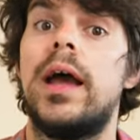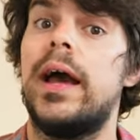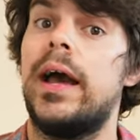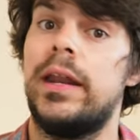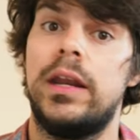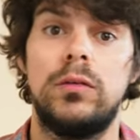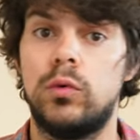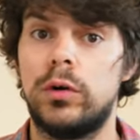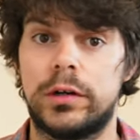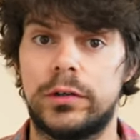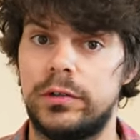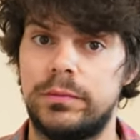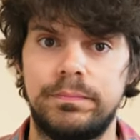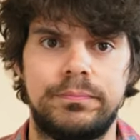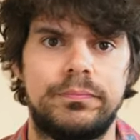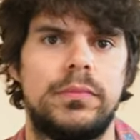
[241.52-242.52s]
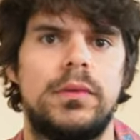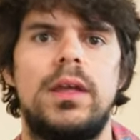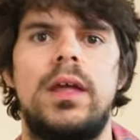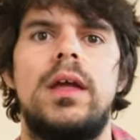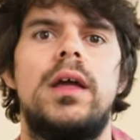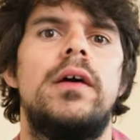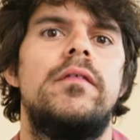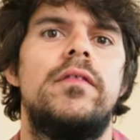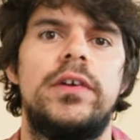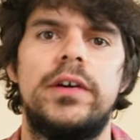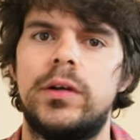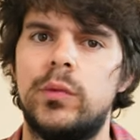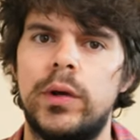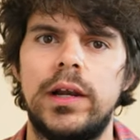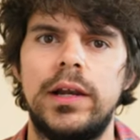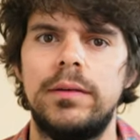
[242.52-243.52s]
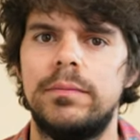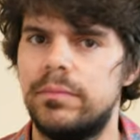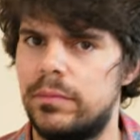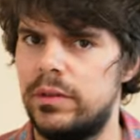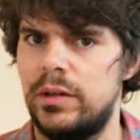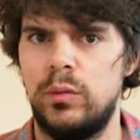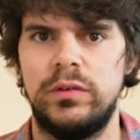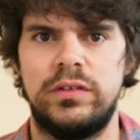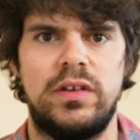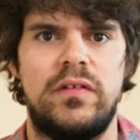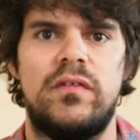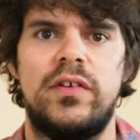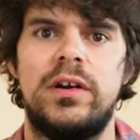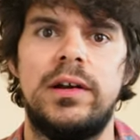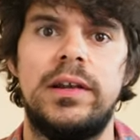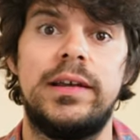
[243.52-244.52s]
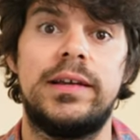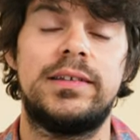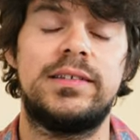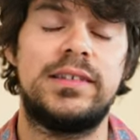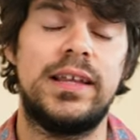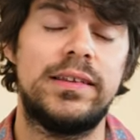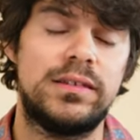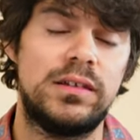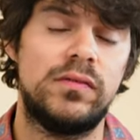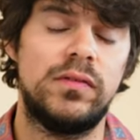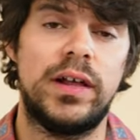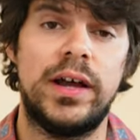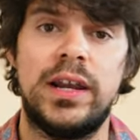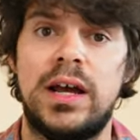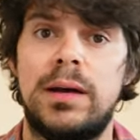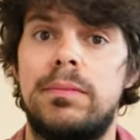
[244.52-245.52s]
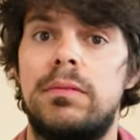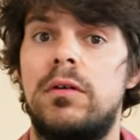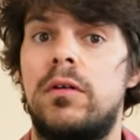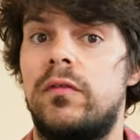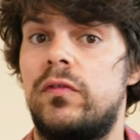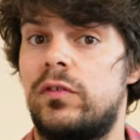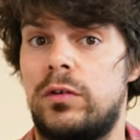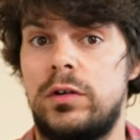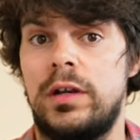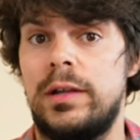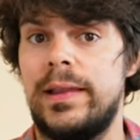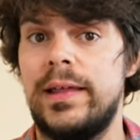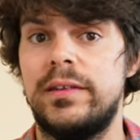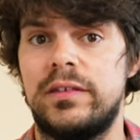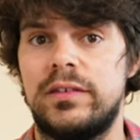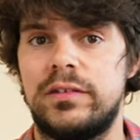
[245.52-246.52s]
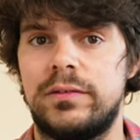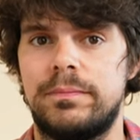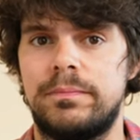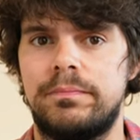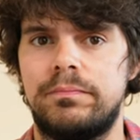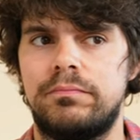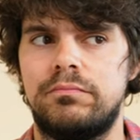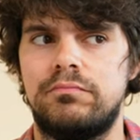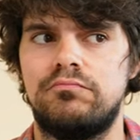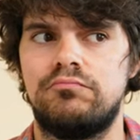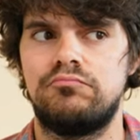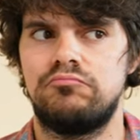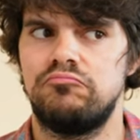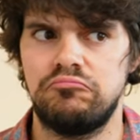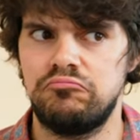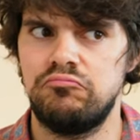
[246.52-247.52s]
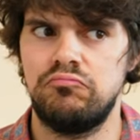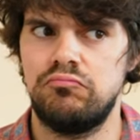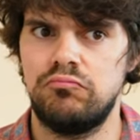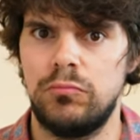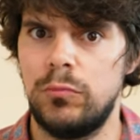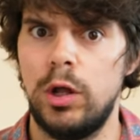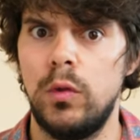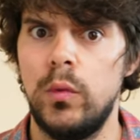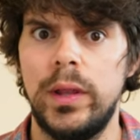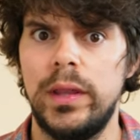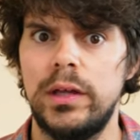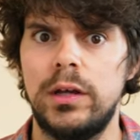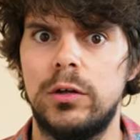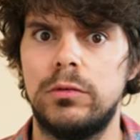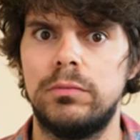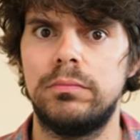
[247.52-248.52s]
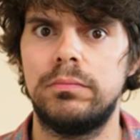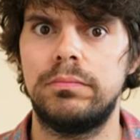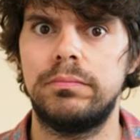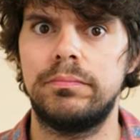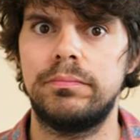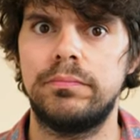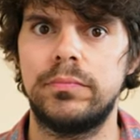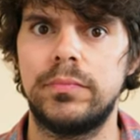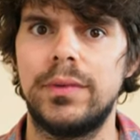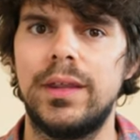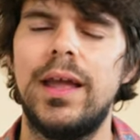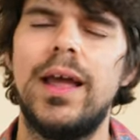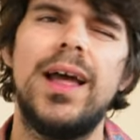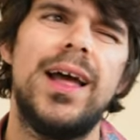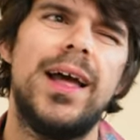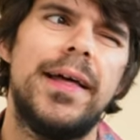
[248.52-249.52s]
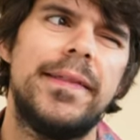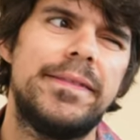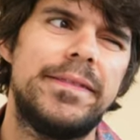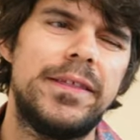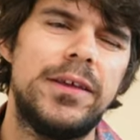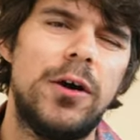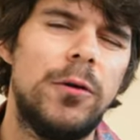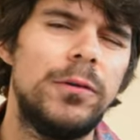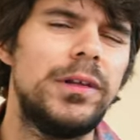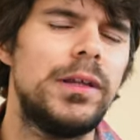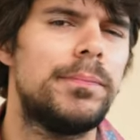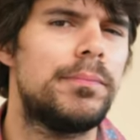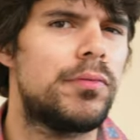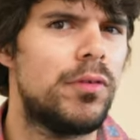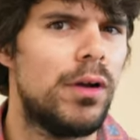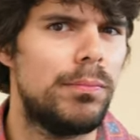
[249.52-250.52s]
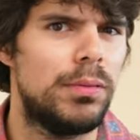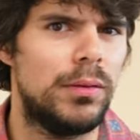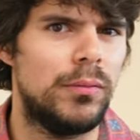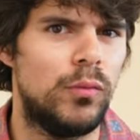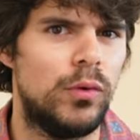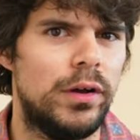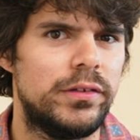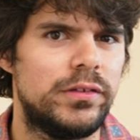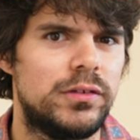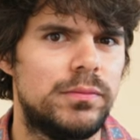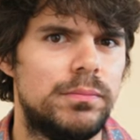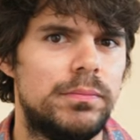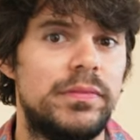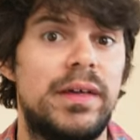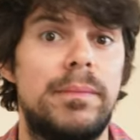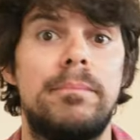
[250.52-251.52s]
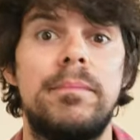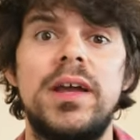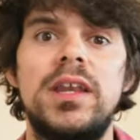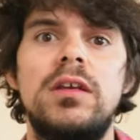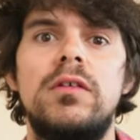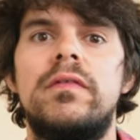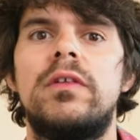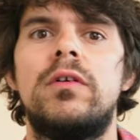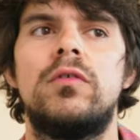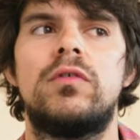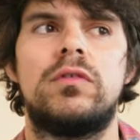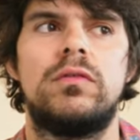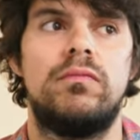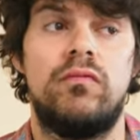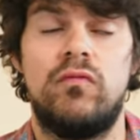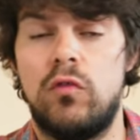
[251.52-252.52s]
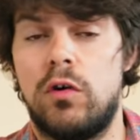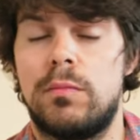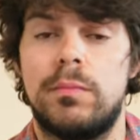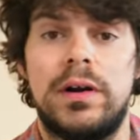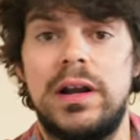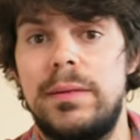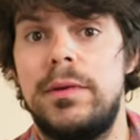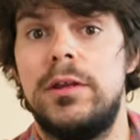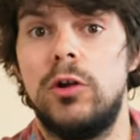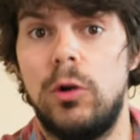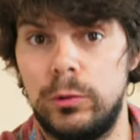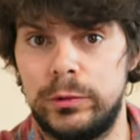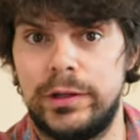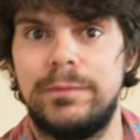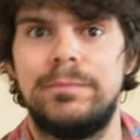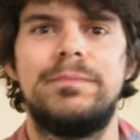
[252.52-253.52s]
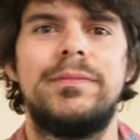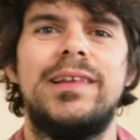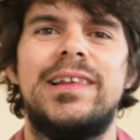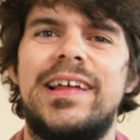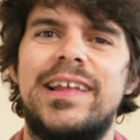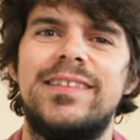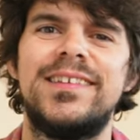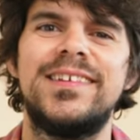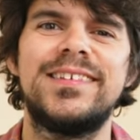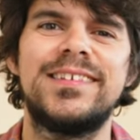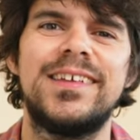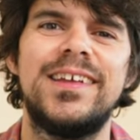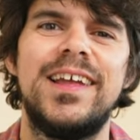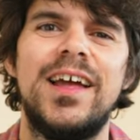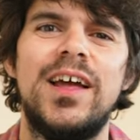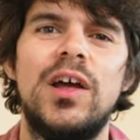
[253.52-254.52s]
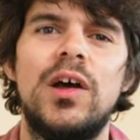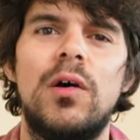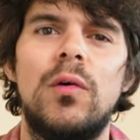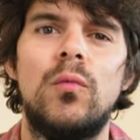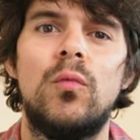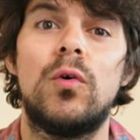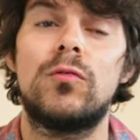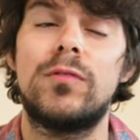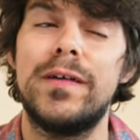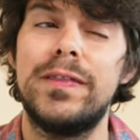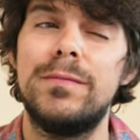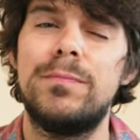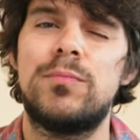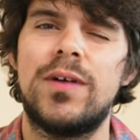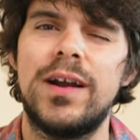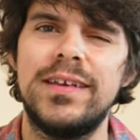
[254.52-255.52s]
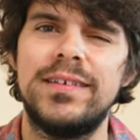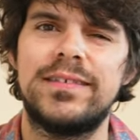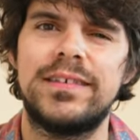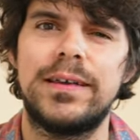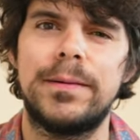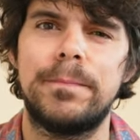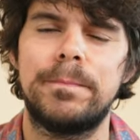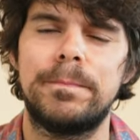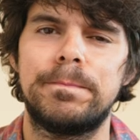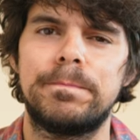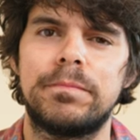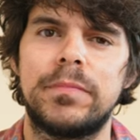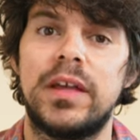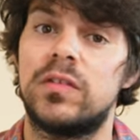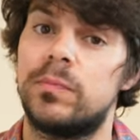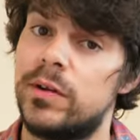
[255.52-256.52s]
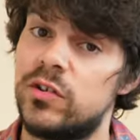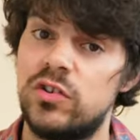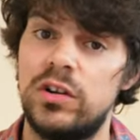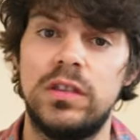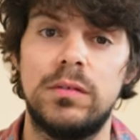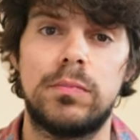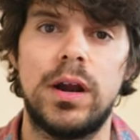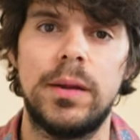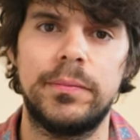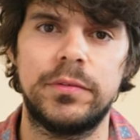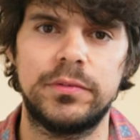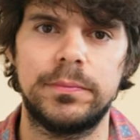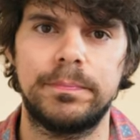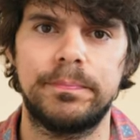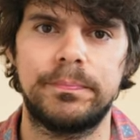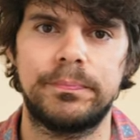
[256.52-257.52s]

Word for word: And it worked. Very quickly, there was a fairly extensive lineup of Sony lenses. All well and good. The only problem was that many of those formerly Minolta lenses were rather pricey, especially the primes.